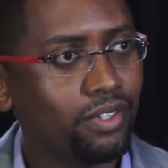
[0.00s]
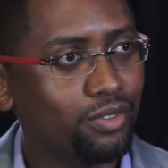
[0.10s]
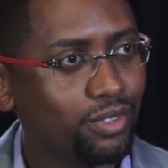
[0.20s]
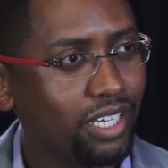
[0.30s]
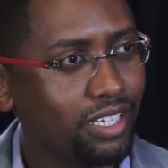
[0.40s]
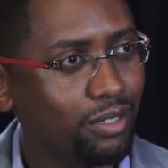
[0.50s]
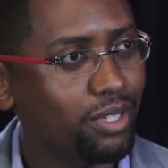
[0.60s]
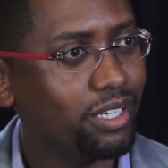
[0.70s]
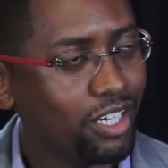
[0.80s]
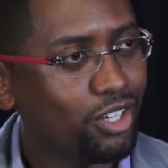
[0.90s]
really
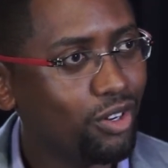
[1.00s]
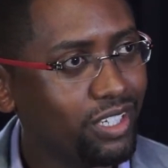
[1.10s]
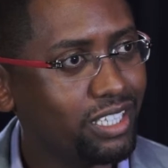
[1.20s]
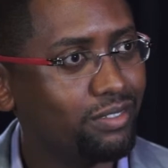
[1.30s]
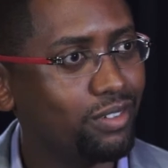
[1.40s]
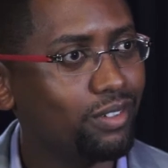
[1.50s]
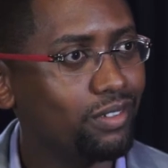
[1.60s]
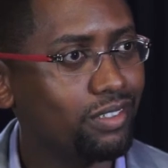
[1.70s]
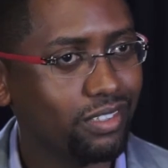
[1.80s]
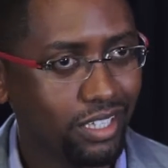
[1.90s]
be innovative
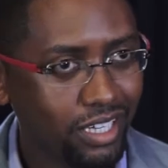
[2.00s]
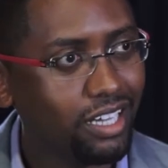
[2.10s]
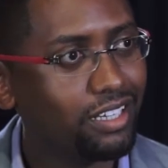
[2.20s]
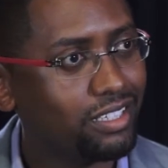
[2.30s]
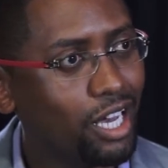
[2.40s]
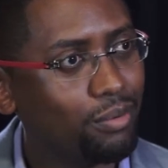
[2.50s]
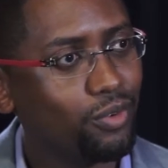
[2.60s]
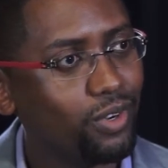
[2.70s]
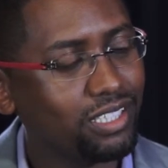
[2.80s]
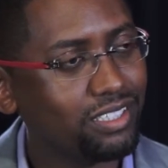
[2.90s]
on, again, the type
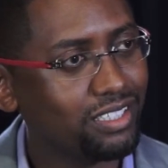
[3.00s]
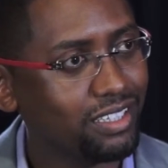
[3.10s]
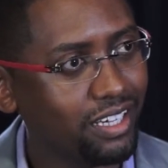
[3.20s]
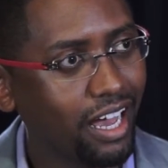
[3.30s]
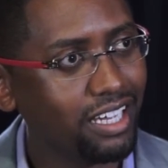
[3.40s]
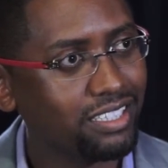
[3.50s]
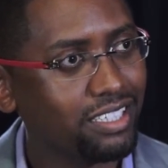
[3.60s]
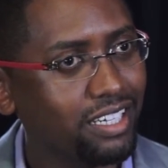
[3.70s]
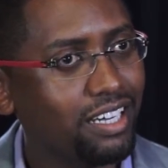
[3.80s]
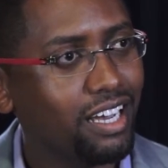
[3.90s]
of questions that they ask,
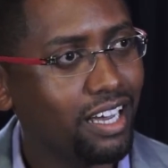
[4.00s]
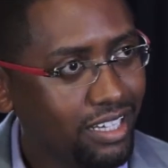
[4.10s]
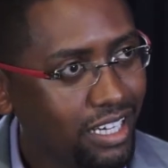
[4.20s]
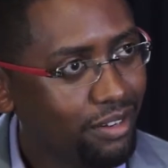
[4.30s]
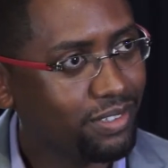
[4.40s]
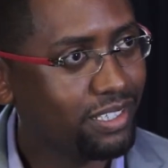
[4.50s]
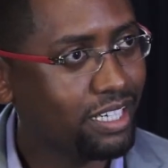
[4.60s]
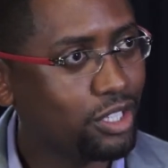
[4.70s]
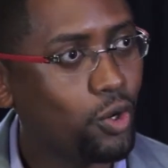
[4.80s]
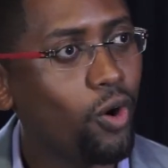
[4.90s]
and then after
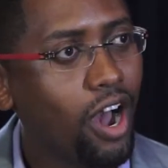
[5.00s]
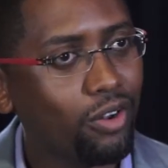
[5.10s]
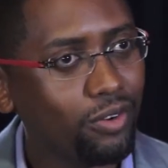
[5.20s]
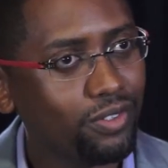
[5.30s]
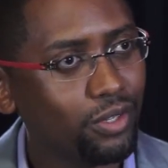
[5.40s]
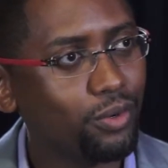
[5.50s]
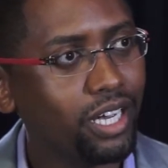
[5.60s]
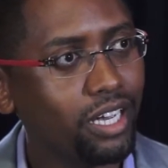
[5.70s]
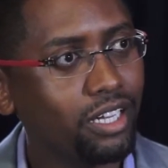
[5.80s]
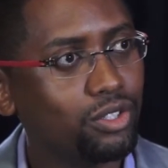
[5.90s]
that go out of their
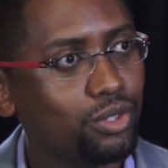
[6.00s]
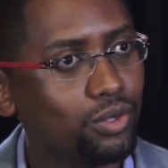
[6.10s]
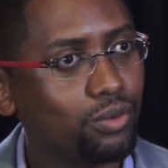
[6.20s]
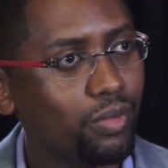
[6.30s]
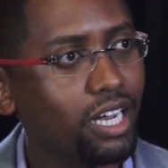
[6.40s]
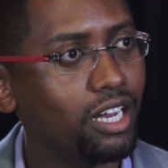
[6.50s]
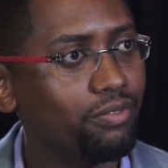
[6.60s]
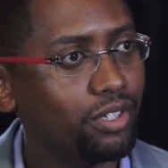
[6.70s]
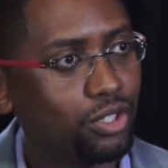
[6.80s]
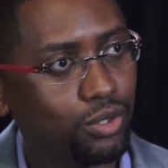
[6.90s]
way to make an
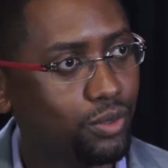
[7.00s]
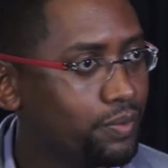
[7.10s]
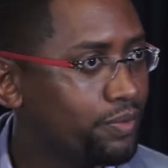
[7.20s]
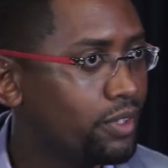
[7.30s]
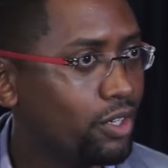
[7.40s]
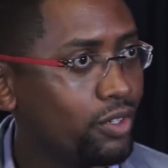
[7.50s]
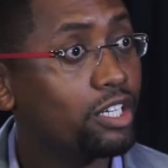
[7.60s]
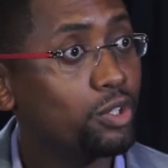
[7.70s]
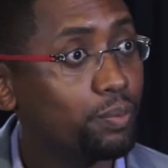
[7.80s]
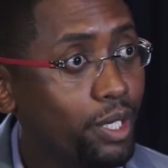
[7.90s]
effort to
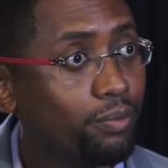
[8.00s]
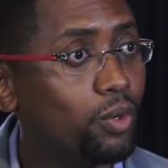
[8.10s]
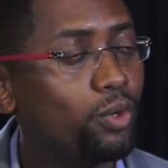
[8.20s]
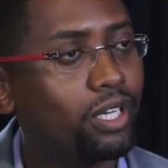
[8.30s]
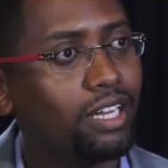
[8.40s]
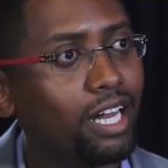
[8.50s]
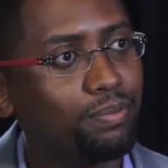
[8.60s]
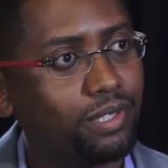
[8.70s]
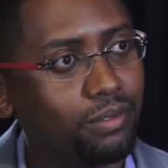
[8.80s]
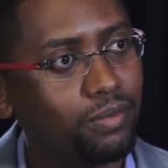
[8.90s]
connect to people who can
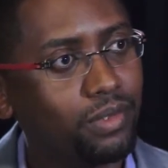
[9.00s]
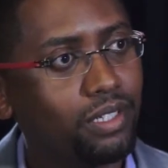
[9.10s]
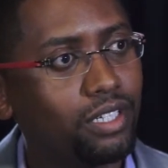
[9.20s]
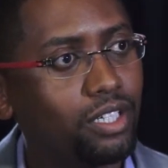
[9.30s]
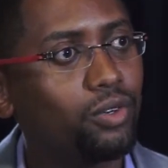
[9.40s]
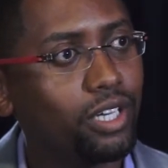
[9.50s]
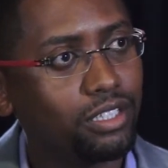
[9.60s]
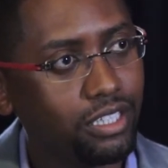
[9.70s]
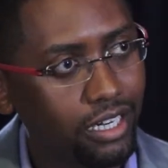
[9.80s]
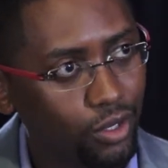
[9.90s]
help them,
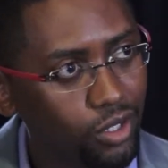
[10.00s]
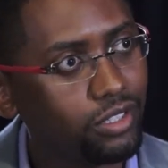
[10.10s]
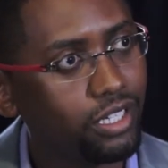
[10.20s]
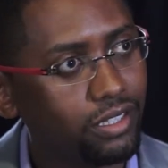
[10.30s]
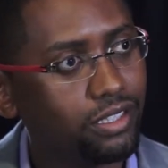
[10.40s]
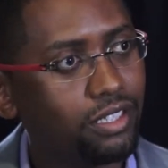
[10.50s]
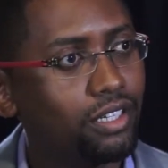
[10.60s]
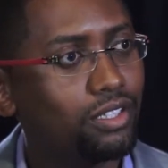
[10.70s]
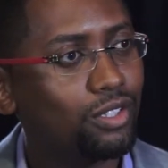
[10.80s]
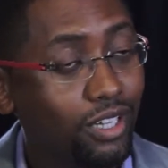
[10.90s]
get that content.
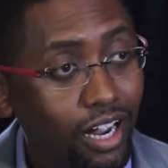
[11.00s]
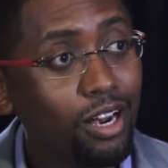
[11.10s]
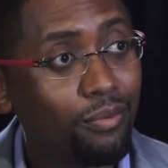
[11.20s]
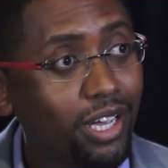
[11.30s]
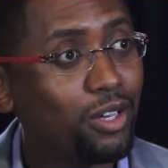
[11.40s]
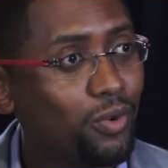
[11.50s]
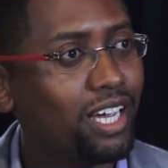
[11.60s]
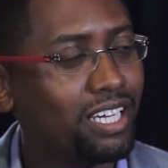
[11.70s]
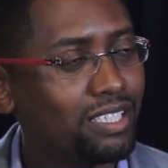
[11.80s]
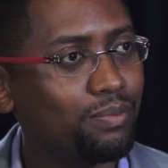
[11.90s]
So there are many
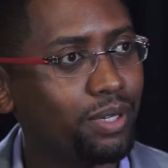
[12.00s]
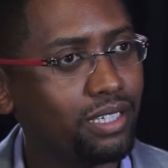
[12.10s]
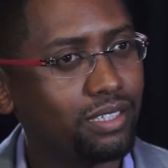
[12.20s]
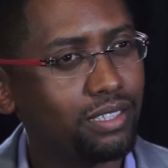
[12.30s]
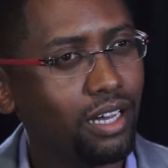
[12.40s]
ways, but